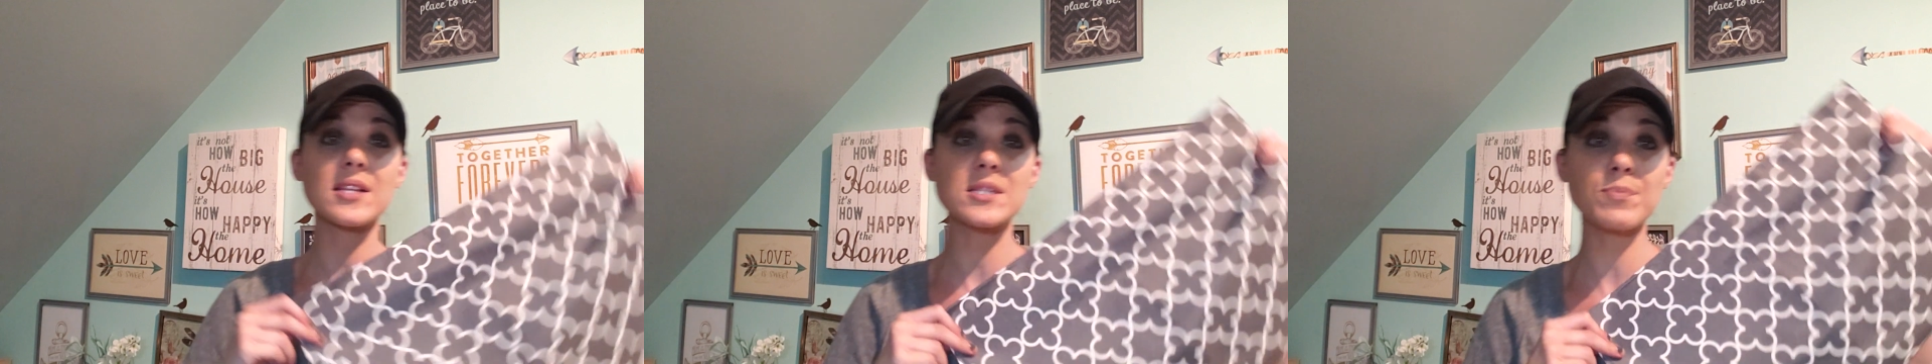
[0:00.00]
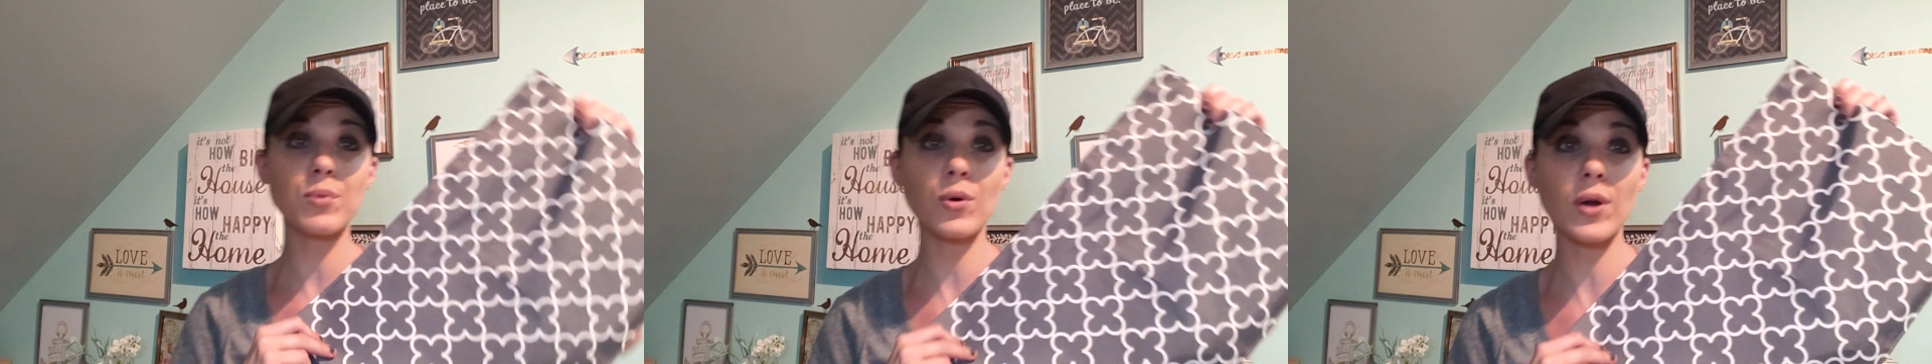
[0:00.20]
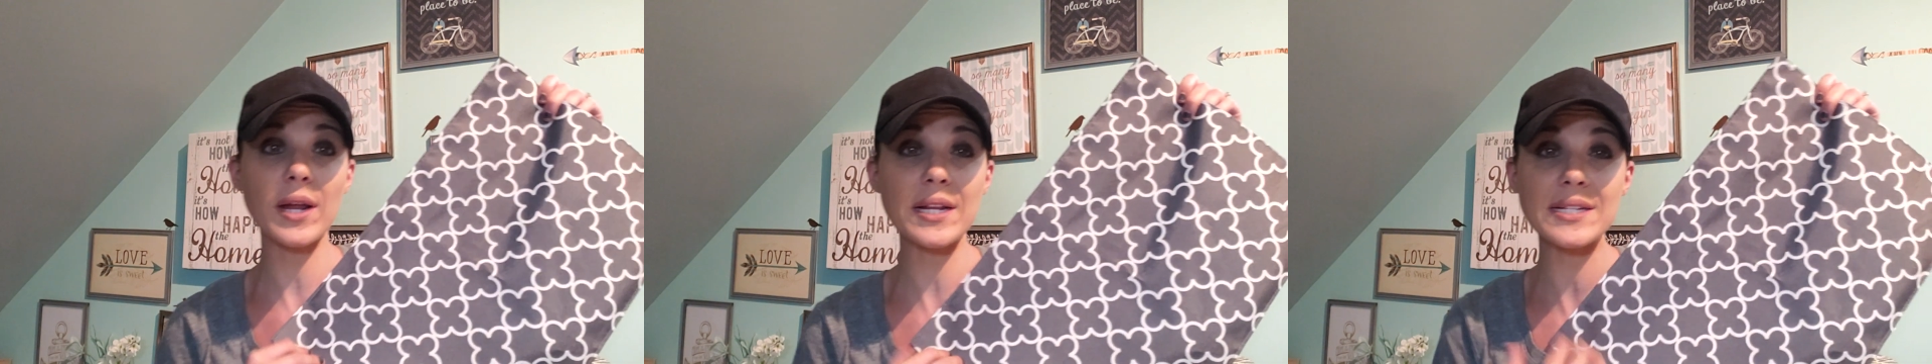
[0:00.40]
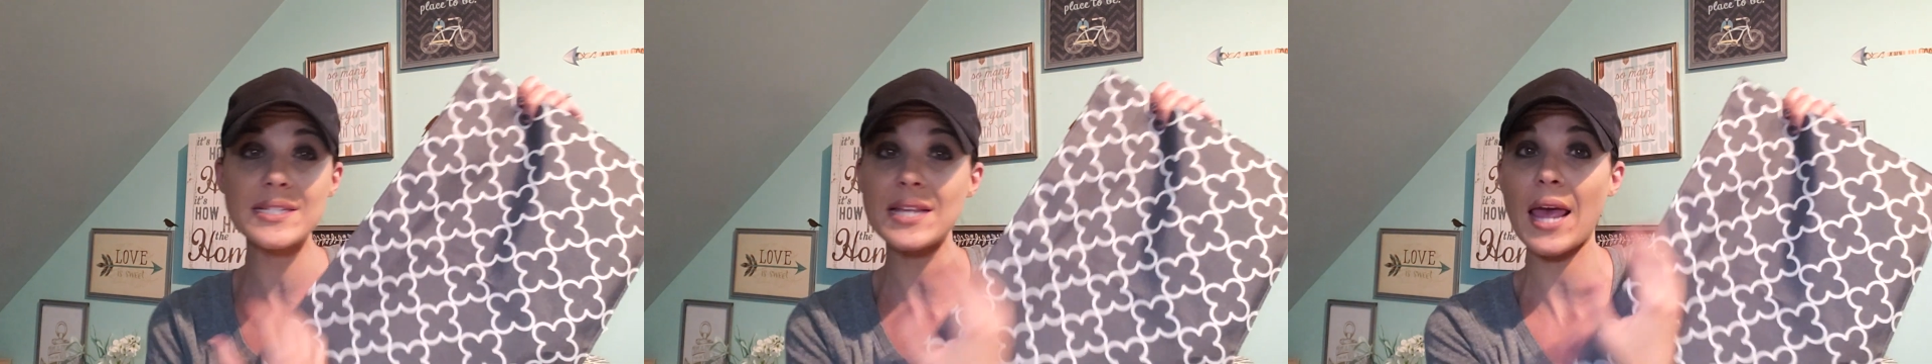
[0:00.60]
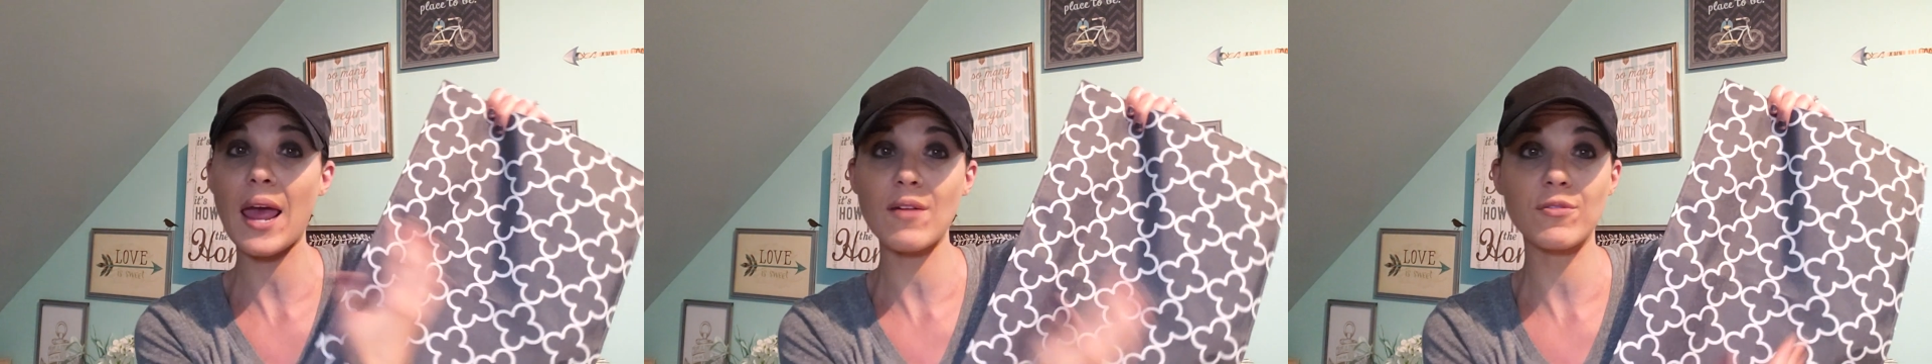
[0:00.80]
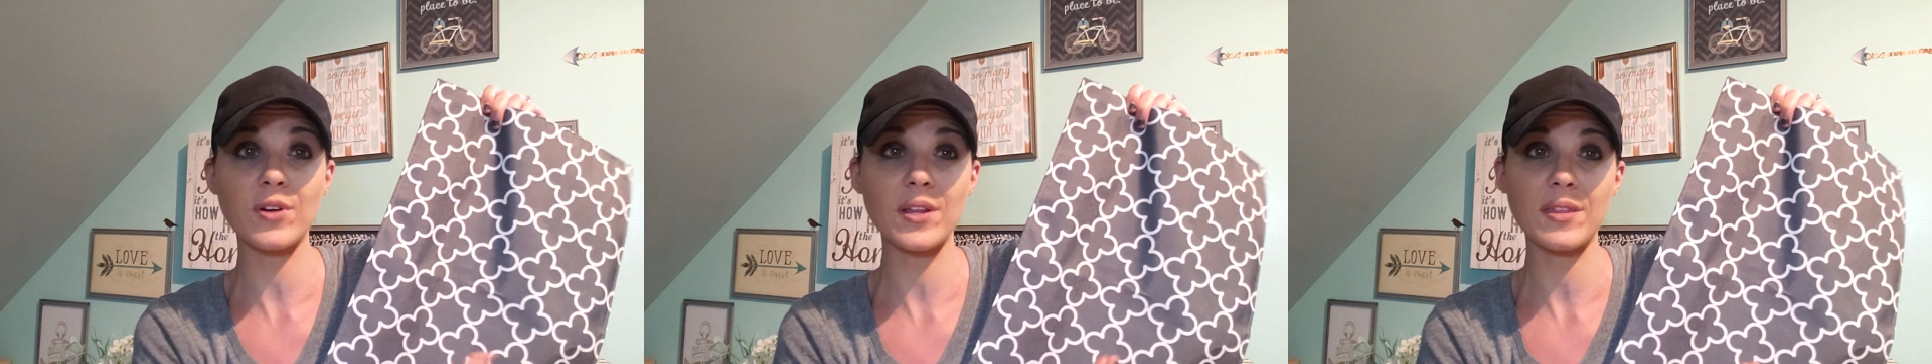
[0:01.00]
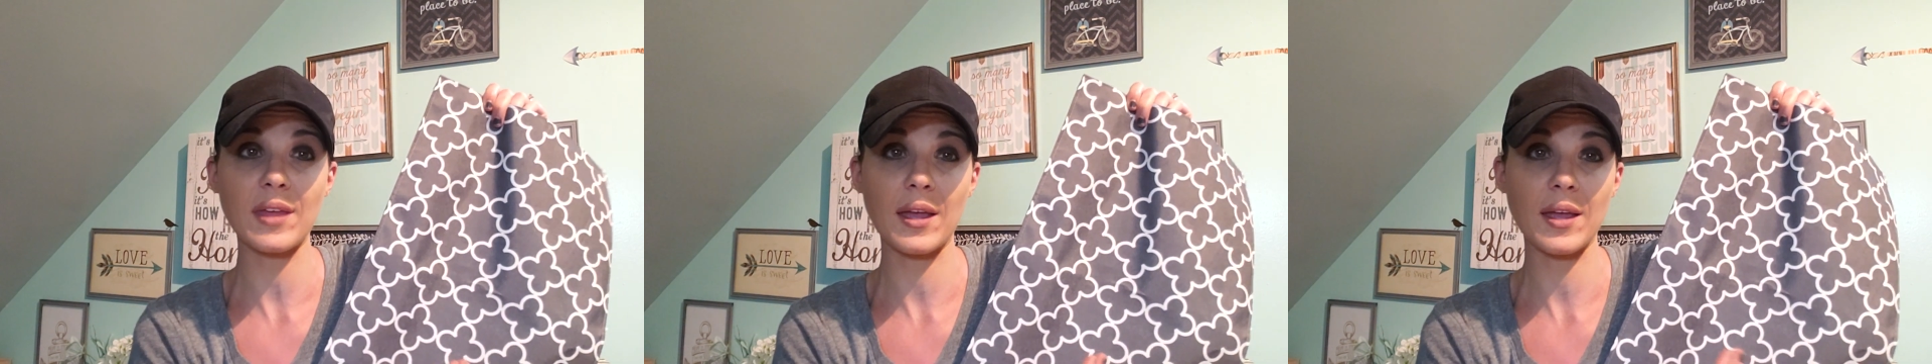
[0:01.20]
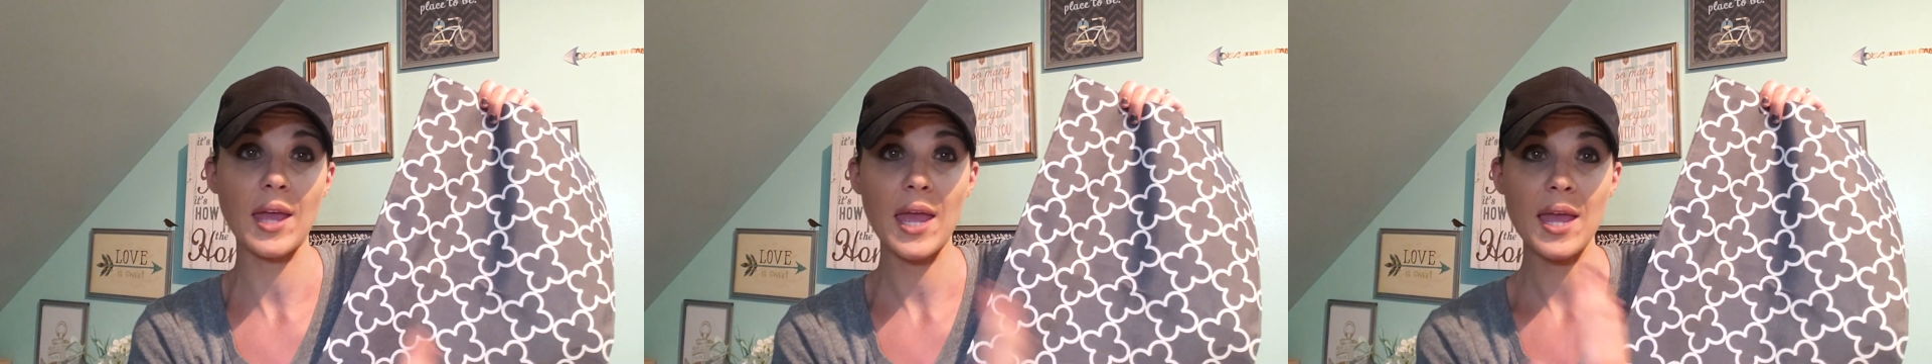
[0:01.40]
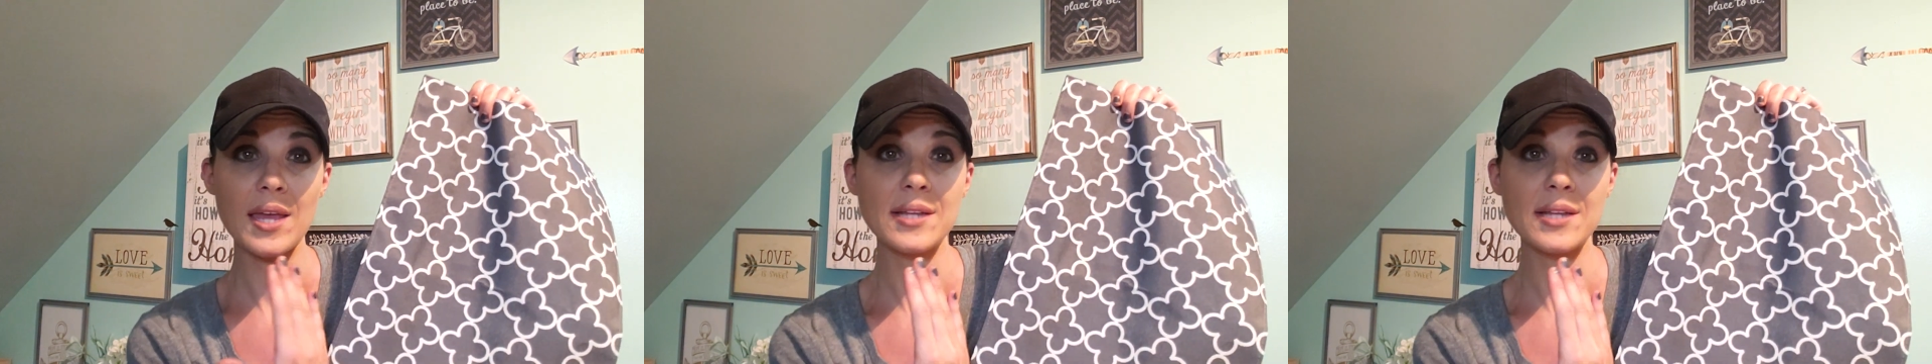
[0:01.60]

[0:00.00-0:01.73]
this print, everything.